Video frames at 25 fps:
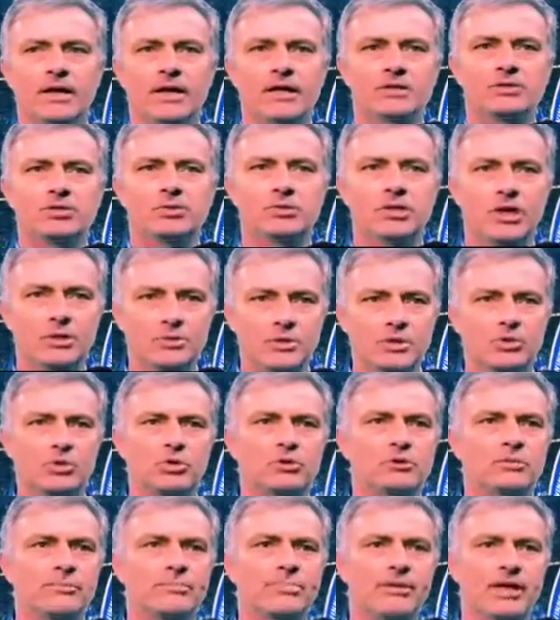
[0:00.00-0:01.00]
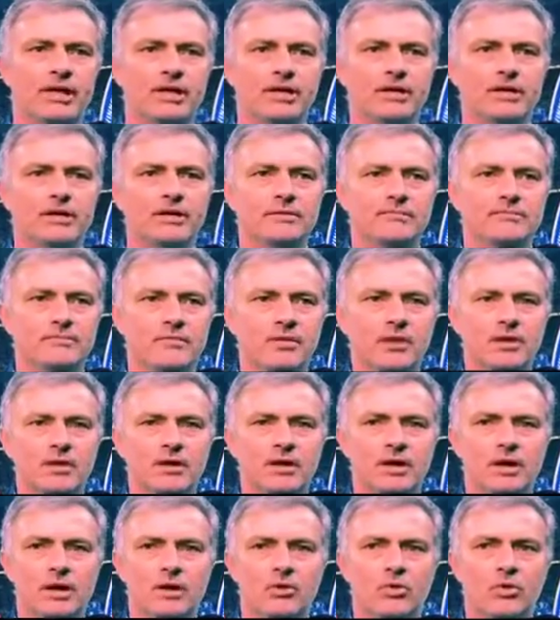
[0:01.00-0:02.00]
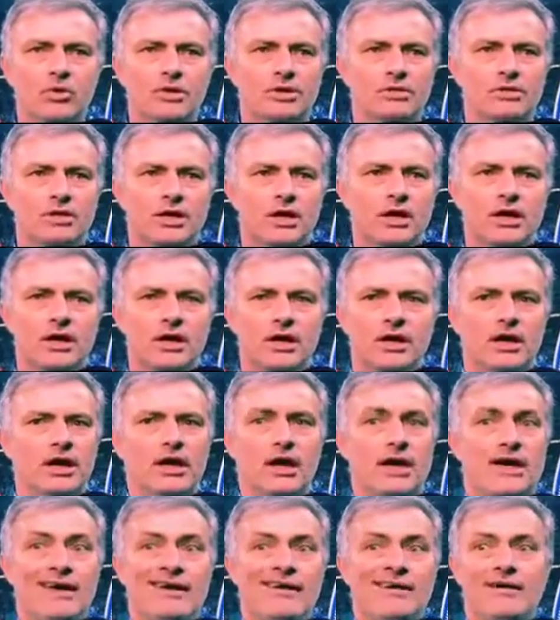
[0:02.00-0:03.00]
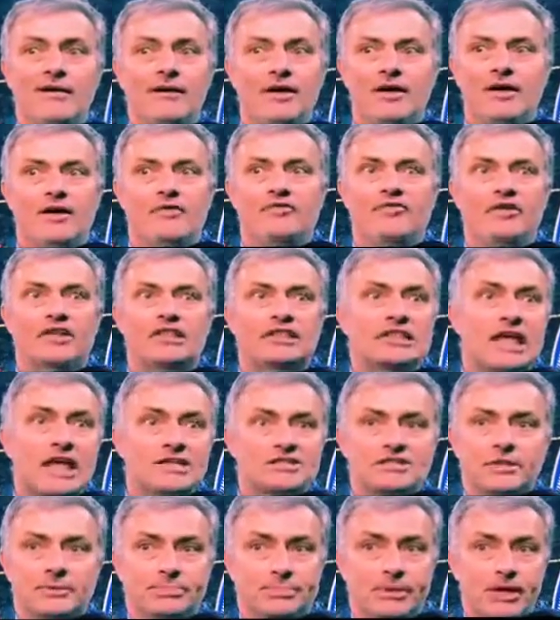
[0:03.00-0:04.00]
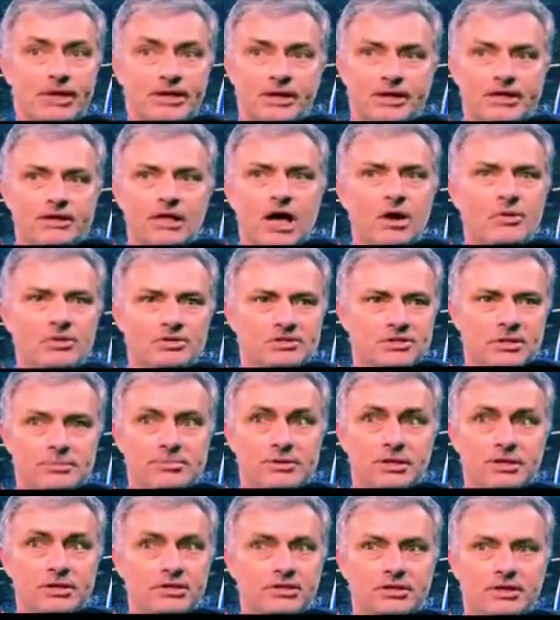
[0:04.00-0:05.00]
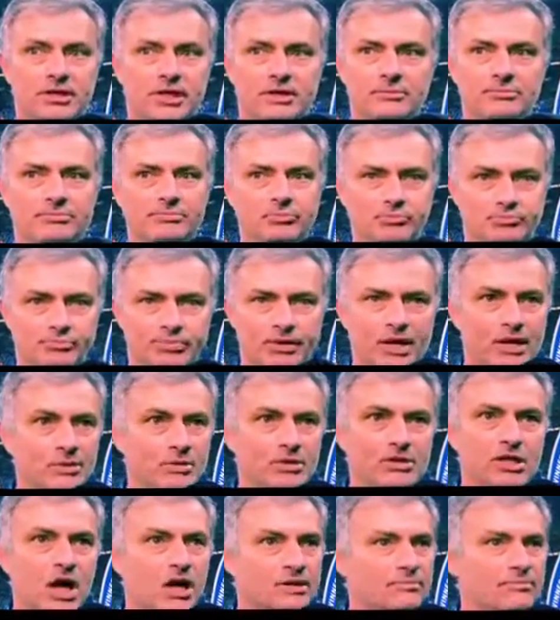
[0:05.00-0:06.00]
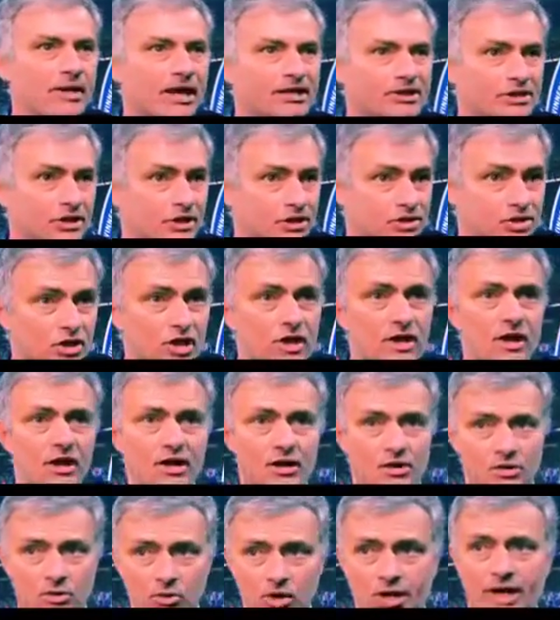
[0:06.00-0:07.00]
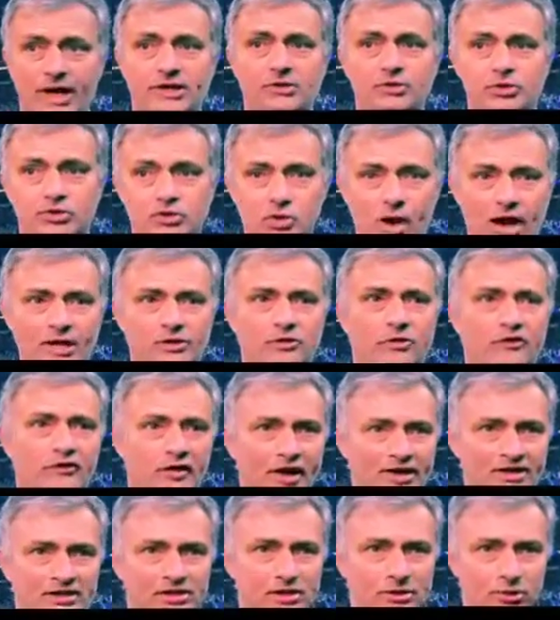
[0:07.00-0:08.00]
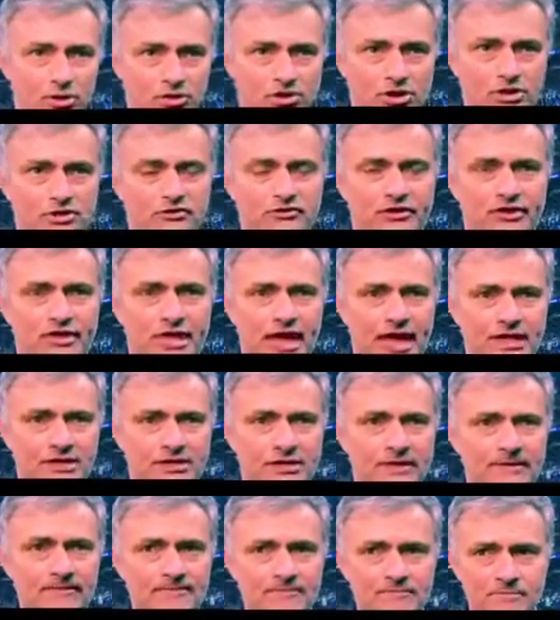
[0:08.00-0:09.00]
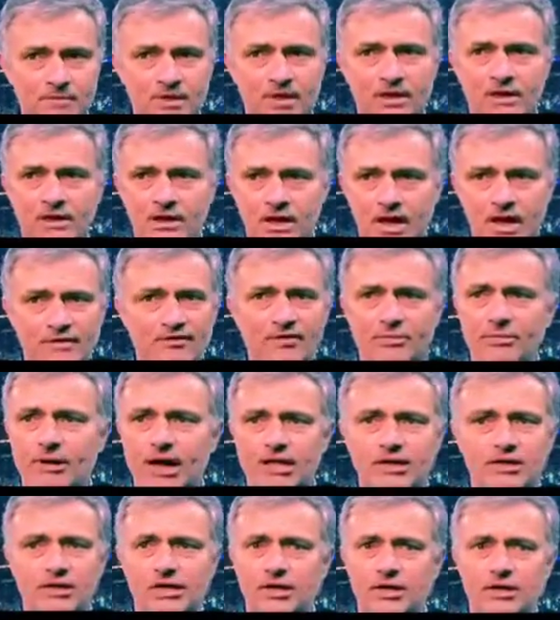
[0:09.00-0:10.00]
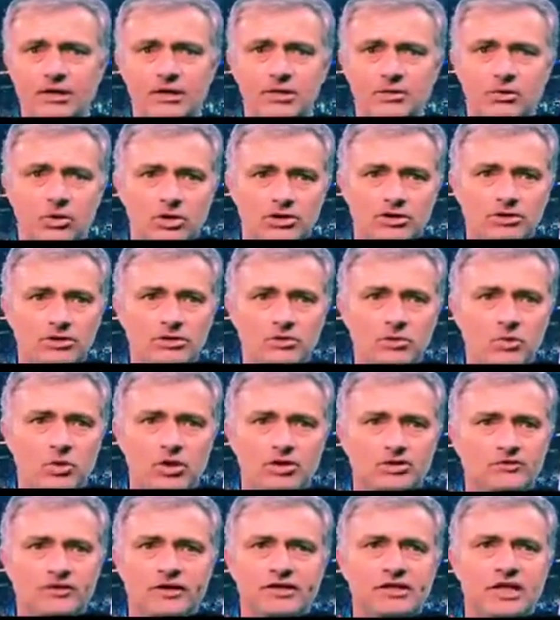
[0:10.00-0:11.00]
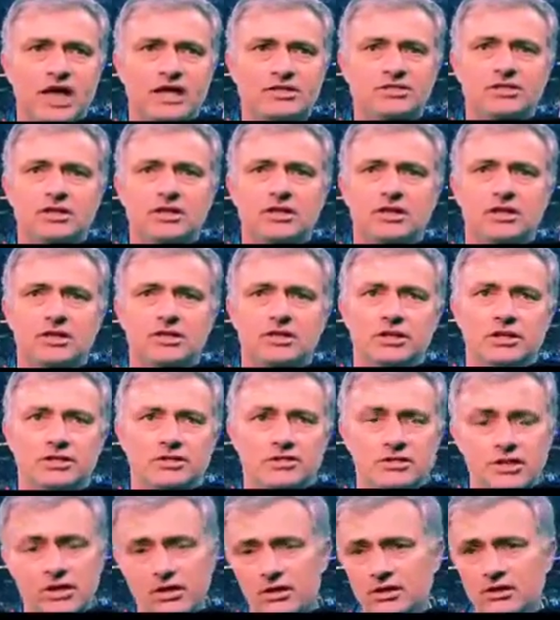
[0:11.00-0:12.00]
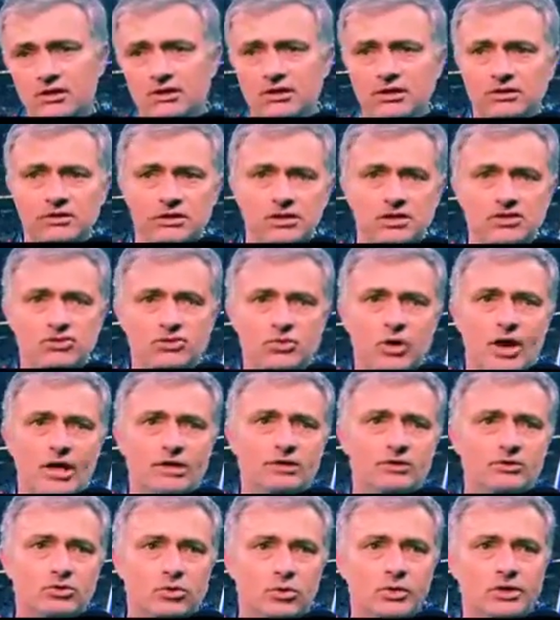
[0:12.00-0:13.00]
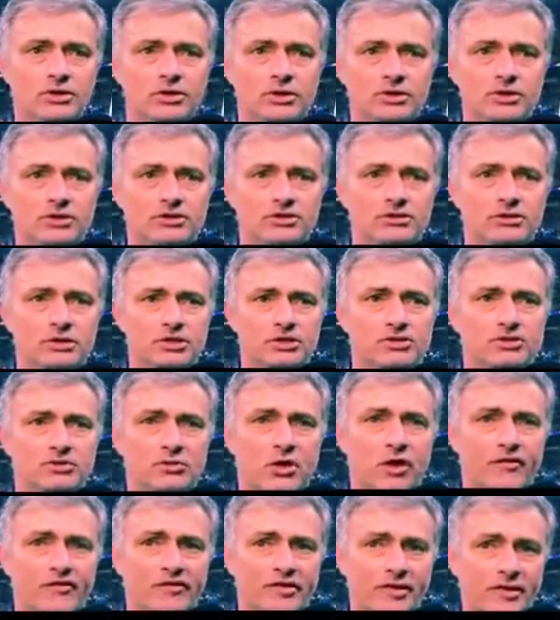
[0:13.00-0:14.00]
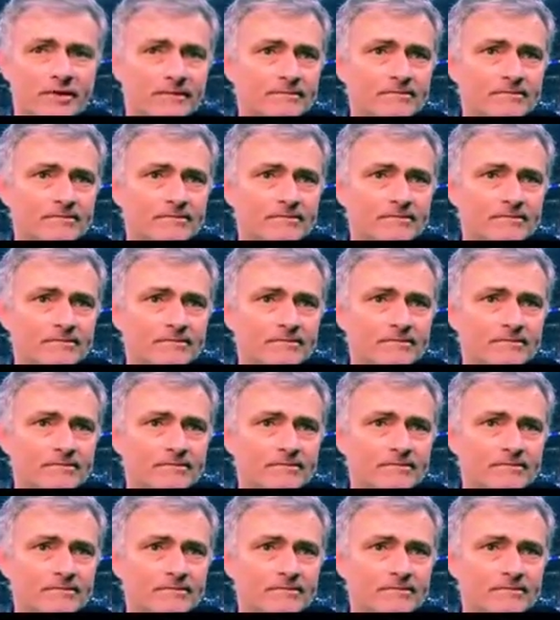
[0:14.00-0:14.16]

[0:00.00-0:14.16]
Today we couldn't play with a fantastic player in our stability and play without Matic. We had to try to find solutions for that. Everybody was fantastic in this run to win this trophy.